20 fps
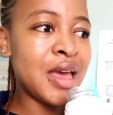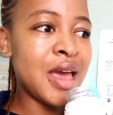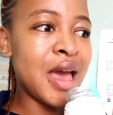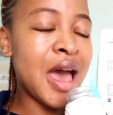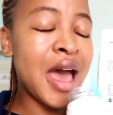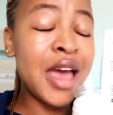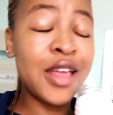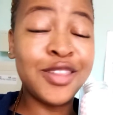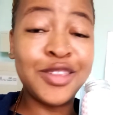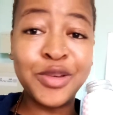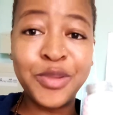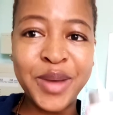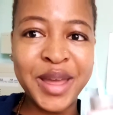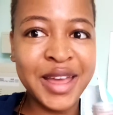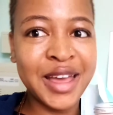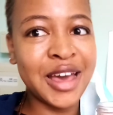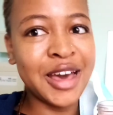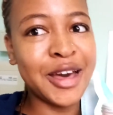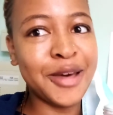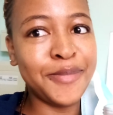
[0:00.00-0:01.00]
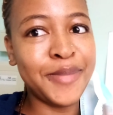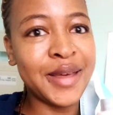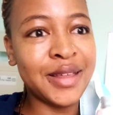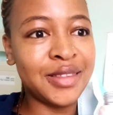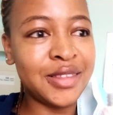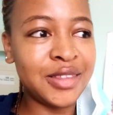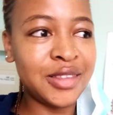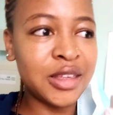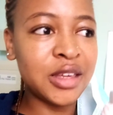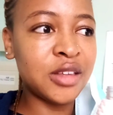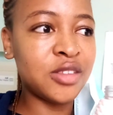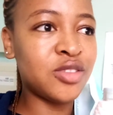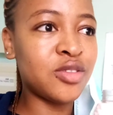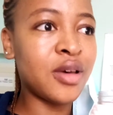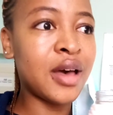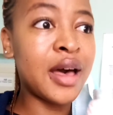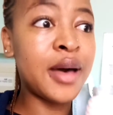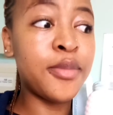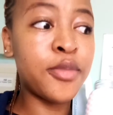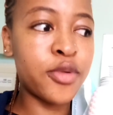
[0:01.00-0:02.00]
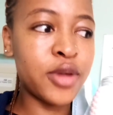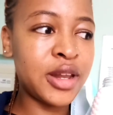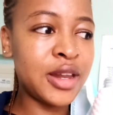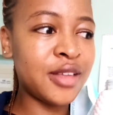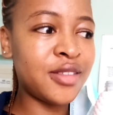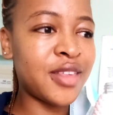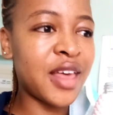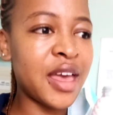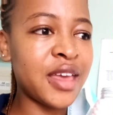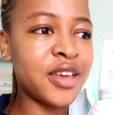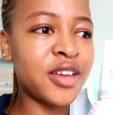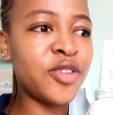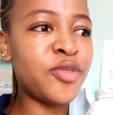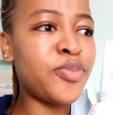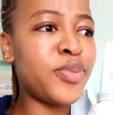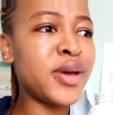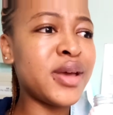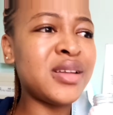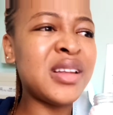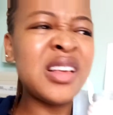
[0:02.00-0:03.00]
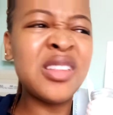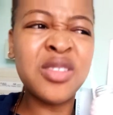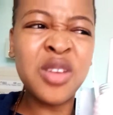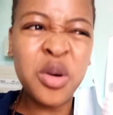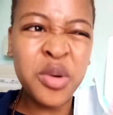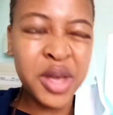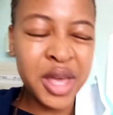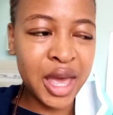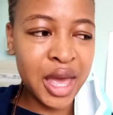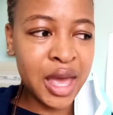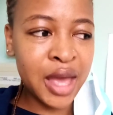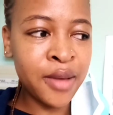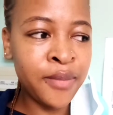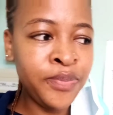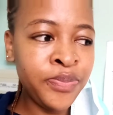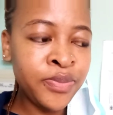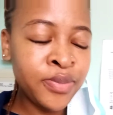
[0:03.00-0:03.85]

I had to wake up at 6. So I'm really tired, but it's okay.